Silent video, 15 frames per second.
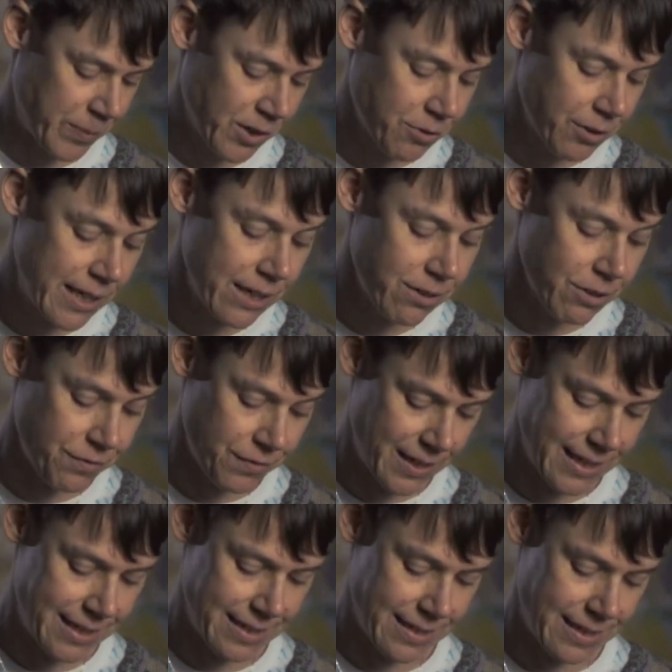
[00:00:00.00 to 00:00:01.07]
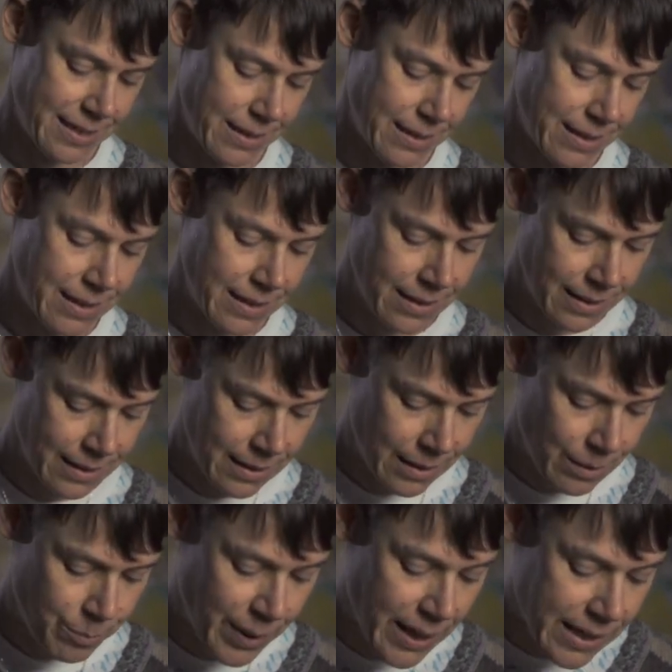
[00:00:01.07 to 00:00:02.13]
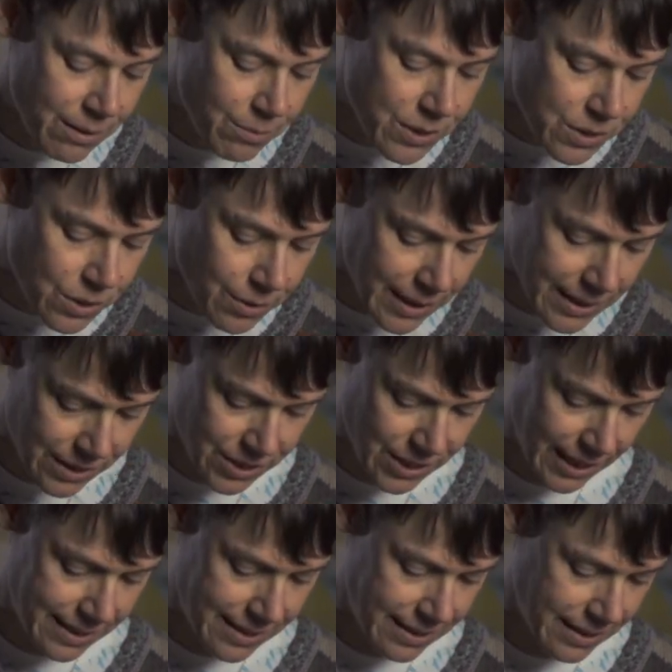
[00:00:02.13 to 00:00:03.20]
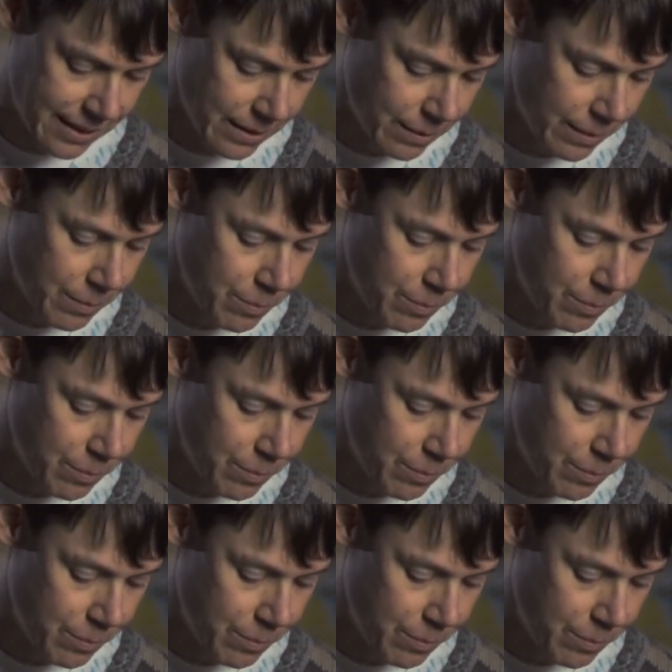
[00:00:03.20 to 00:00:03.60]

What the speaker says: green graffiti. Peggy was so energetic.